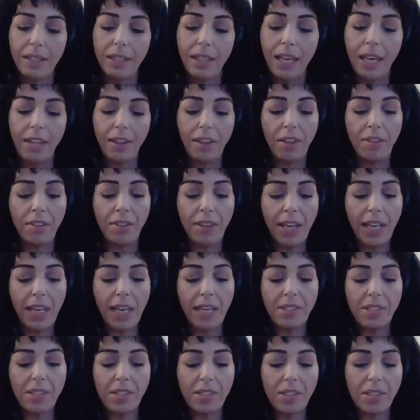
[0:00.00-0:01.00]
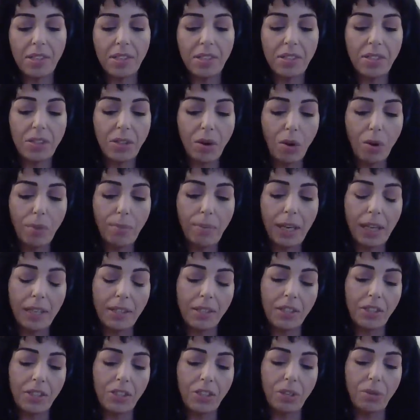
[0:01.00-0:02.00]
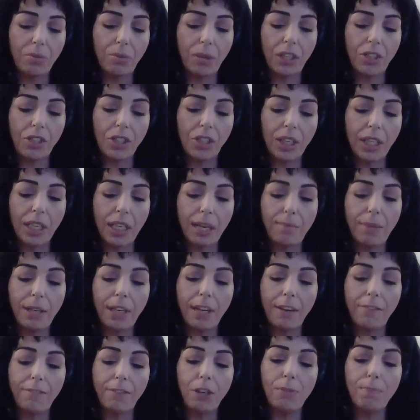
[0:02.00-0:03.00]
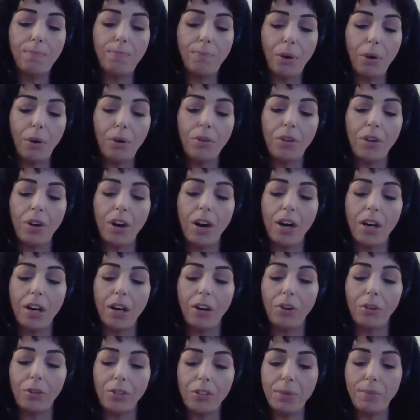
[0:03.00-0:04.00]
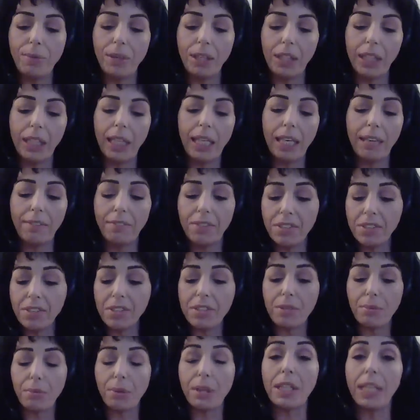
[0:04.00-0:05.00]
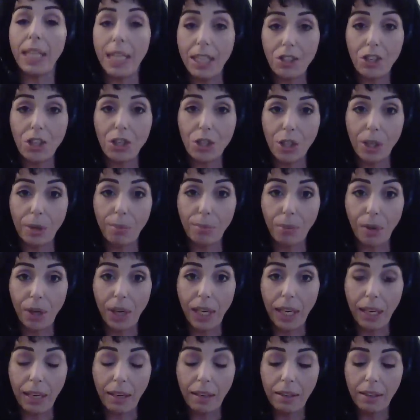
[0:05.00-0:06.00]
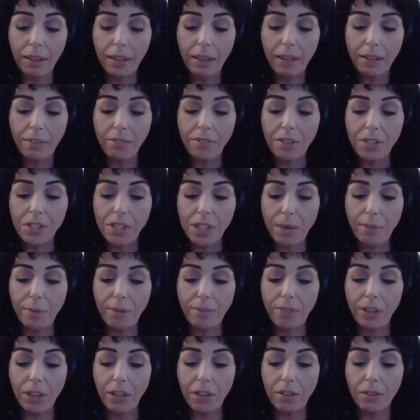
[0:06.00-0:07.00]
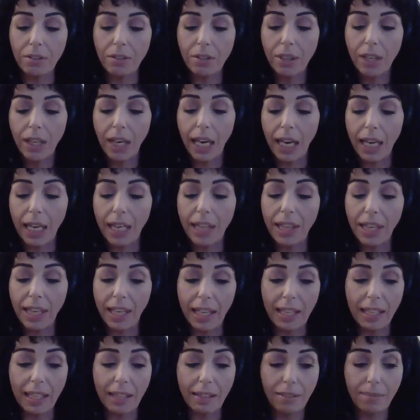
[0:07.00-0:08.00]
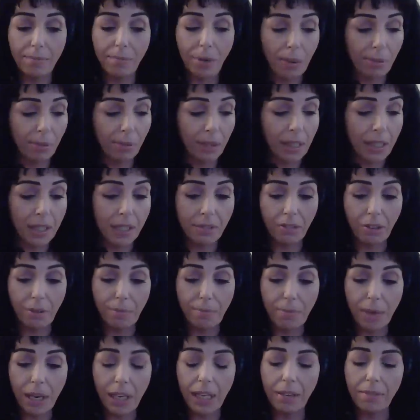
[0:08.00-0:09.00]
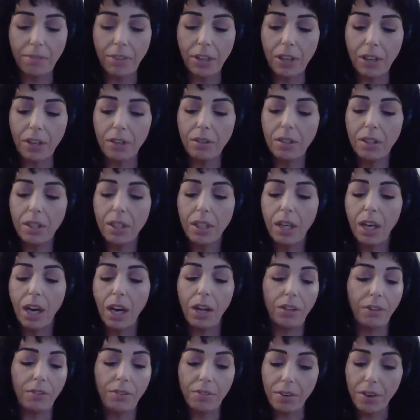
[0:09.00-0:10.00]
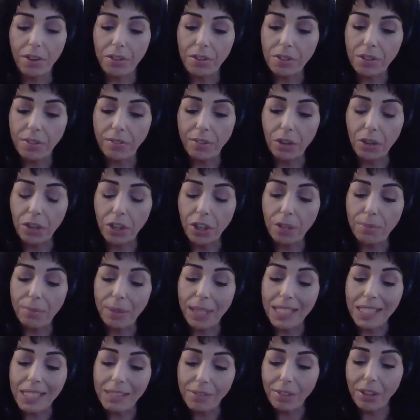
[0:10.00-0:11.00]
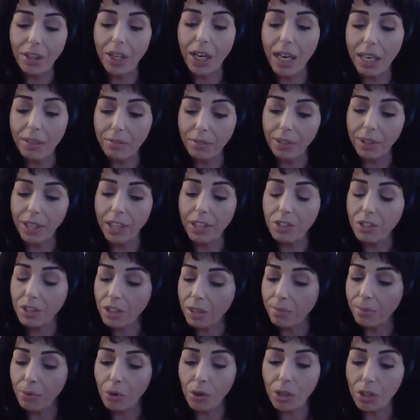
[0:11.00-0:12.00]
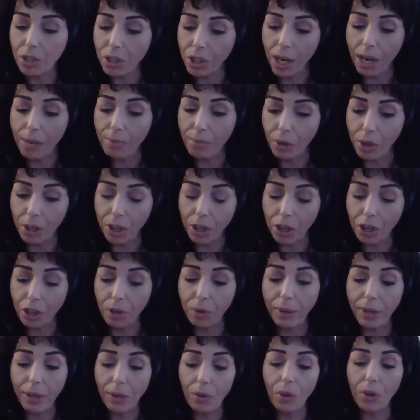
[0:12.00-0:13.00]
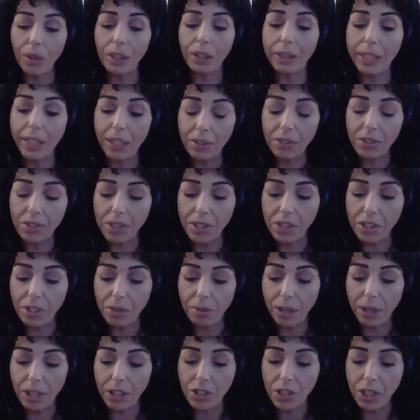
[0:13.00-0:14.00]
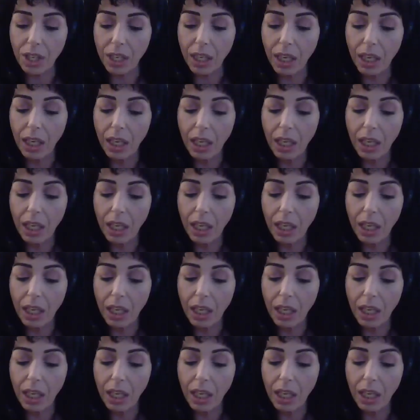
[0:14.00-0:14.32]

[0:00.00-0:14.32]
The thing is the soulmate situation, I mean, if you both are ultimately, if this is a relationship reading for some of you, and I think it probably is for many of you, although for others of you, it could be a different kind of relationship or job, work, or career, or a legal situation.